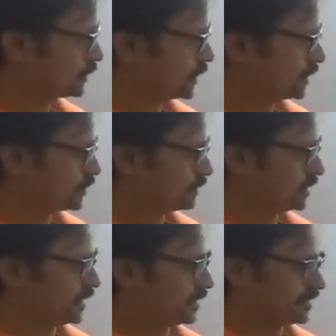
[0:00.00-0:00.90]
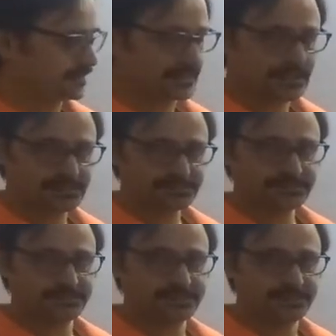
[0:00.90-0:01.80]
going to be the
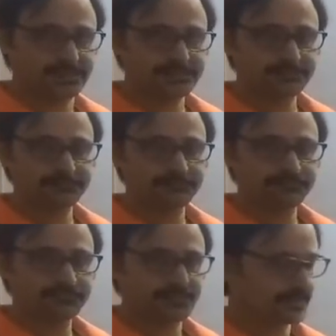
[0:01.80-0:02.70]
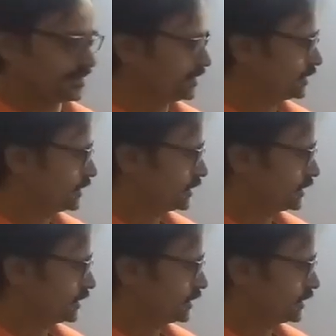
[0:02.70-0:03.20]
last date, right?